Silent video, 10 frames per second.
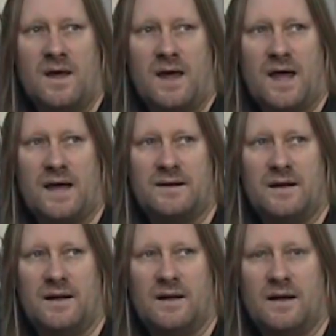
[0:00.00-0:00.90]
and
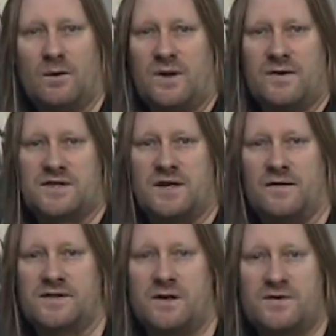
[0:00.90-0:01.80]
all the other
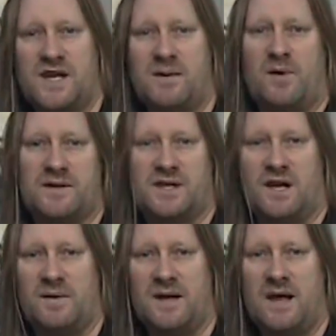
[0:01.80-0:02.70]
stuff. So sound bites are
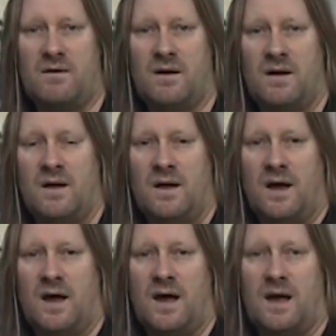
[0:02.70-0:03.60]
coming now,
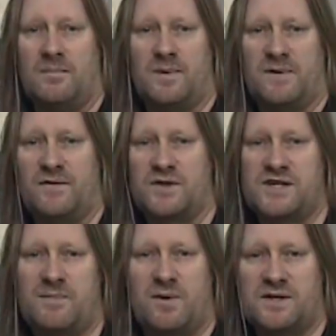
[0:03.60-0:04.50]
but before the
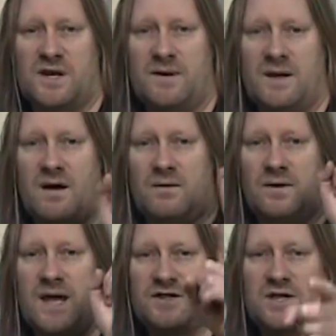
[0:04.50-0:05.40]
sound bites coming, I'll
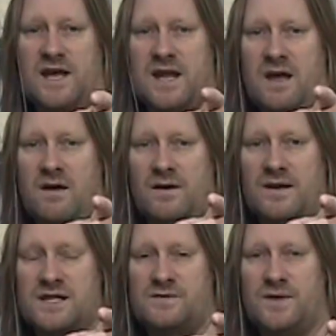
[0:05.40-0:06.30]
catch you later on the
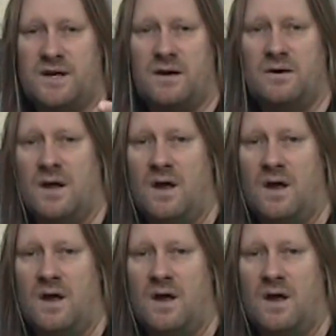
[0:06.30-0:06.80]
next video.